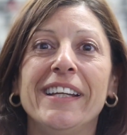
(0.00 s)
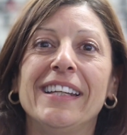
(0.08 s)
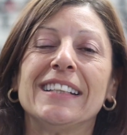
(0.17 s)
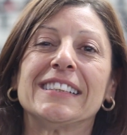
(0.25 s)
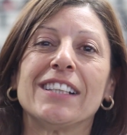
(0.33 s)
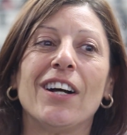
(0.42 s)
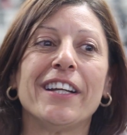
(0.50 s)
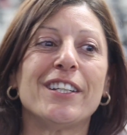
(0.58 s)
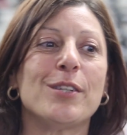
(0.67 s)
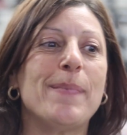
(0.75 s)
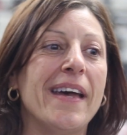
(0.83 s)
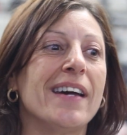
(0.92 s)
really
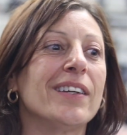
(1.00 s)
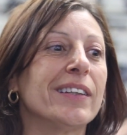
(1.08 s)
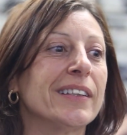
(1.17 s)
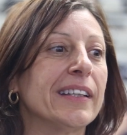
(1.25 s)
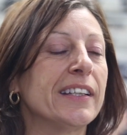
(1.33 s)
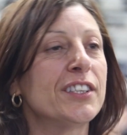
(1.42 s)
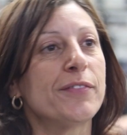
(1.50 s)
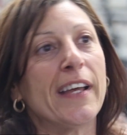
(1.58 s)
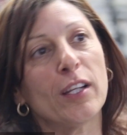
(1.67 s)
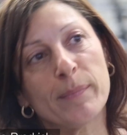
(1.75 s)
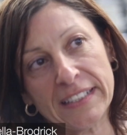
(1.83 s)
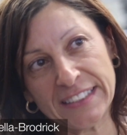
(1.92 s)
excited about the
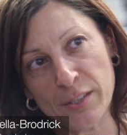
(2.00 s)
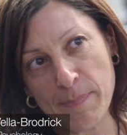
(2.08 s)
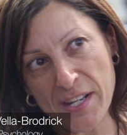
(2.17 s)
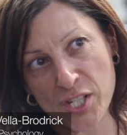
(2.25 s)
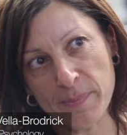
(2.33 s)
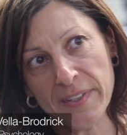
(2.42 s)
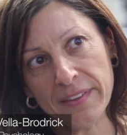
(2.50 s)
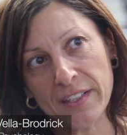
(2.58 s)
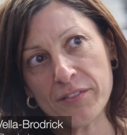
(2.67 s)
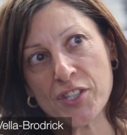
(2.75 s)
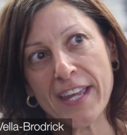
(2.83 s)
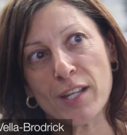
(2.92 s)
developments in measurement that
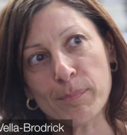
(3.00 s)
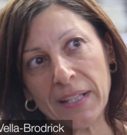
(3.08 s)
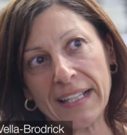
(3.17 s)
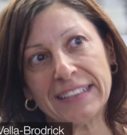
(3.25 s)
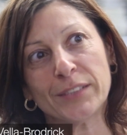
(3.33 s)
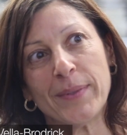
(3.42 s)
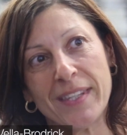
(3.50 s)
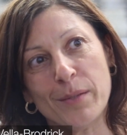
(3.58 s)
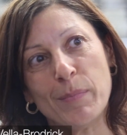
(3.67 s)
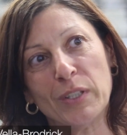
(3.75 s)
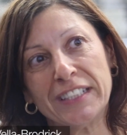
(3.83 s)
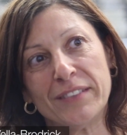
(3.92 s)
have taken place within
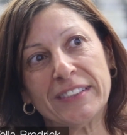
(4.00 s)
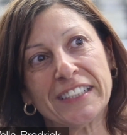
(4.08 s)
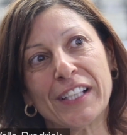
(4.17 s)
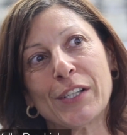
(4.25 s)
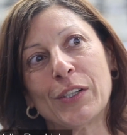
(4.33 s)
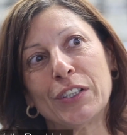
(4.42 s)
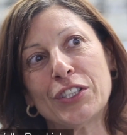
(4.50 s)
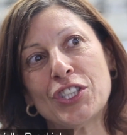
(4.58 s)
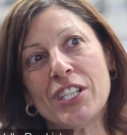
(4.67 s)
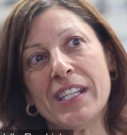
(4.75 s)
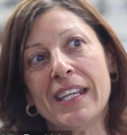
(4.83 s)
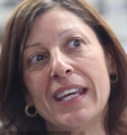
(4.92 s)
positive
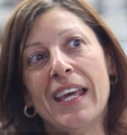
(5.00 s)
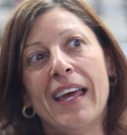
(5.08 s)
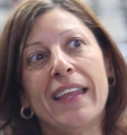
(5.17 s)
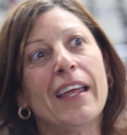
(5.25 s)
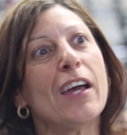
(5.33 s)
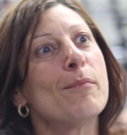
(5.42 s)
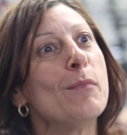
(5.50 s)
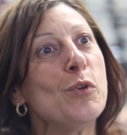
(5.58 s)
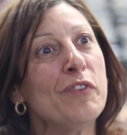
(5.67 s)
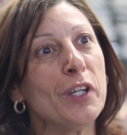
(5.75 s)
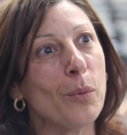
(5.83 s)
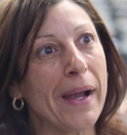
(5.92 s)
psychology and
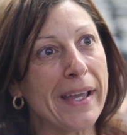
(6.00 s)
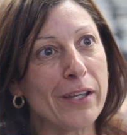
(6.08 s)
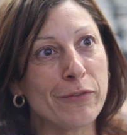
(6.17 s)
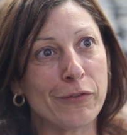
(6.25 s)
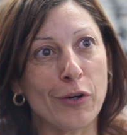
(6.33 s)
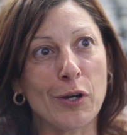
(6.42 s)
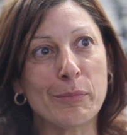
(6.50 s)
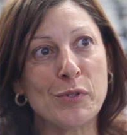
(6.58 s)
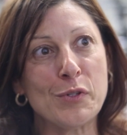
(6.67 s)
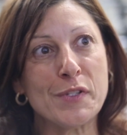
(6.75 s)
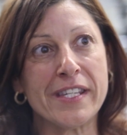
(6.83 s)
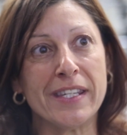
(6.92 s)
moving away from
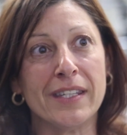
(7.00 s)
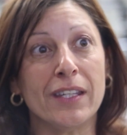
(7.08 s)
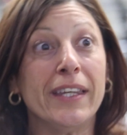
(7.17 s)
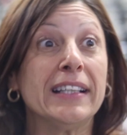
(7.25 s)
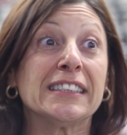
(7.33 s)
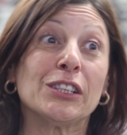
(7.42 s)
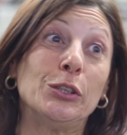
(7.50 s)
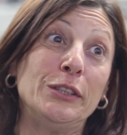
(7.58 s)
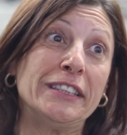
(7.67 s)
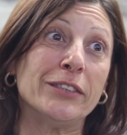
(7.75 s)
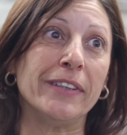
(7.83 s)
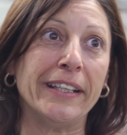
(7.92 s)
using
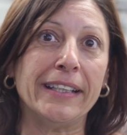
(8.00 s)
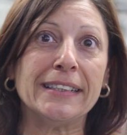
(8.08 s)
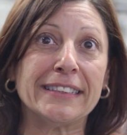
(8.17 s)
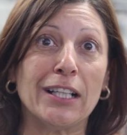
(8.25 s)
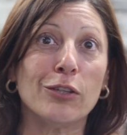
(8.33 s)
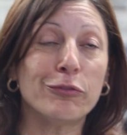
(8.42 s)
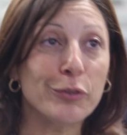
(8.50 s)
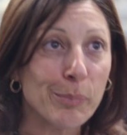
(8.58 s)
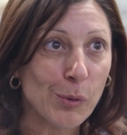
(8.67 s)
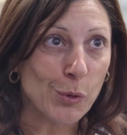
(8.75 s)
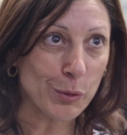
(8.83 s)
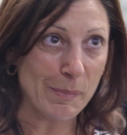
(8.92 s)
exclusively
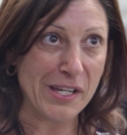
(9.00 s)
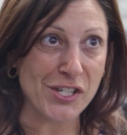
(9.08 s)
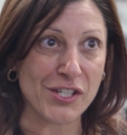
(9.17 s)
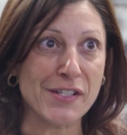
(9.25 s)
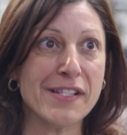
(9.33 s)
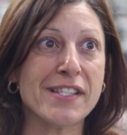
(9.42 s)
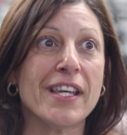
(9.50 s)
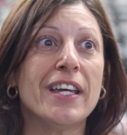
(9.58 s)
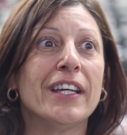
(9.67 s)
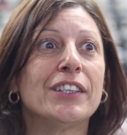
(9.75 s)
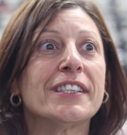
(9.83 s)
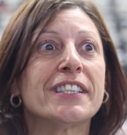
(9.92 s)
self-report measures
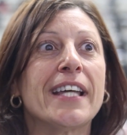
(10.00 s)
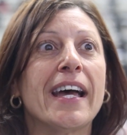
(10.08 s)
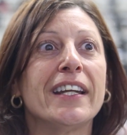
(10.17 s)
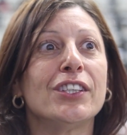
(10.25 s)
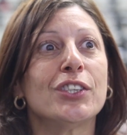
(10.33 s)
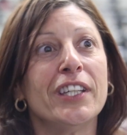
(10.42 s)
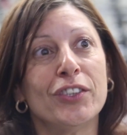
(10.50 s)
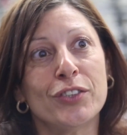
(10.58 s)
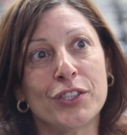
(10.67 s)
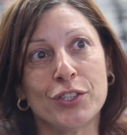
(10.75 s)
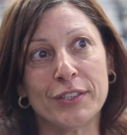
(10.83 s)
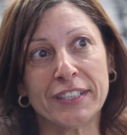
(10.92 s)
to starting to
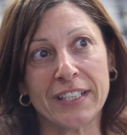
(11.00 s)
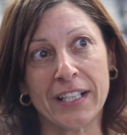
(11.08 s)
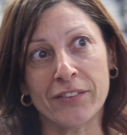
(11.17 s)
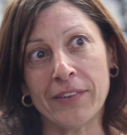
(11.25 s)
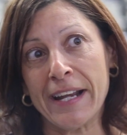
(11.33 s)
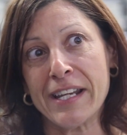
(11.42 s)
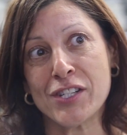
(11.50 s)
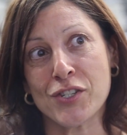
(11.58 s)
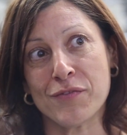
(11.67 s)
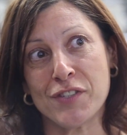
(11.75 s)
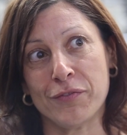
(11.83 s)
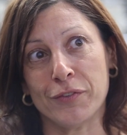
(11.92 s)
introduce a range
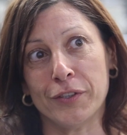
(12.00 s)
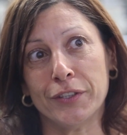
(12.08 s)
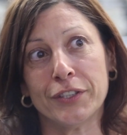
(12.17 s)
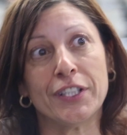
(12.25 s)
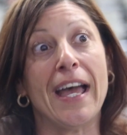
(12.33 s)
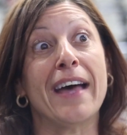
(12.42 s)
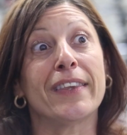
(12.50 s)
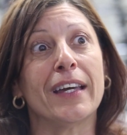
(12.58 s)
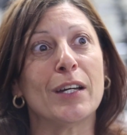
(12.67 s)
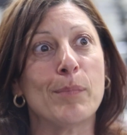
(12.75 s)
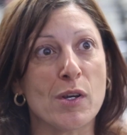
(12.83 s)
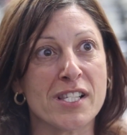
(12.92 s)
of different
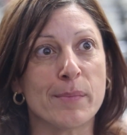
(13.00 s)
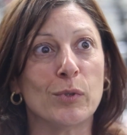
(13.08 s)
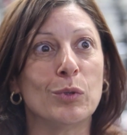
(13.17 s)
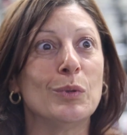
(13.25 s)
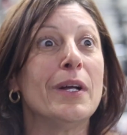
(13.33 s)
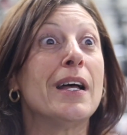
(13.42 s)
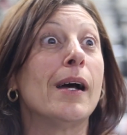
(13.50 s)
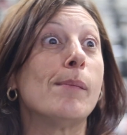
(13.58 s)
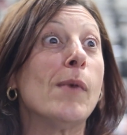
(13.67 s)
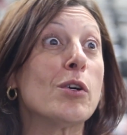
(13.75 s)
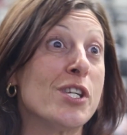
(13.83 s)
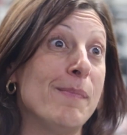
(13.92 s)
other possible
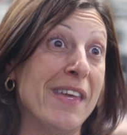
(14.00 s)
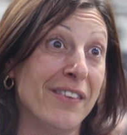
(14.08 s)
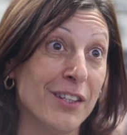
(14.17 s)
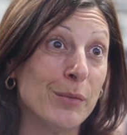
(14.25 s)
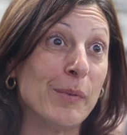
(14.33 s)
multi-method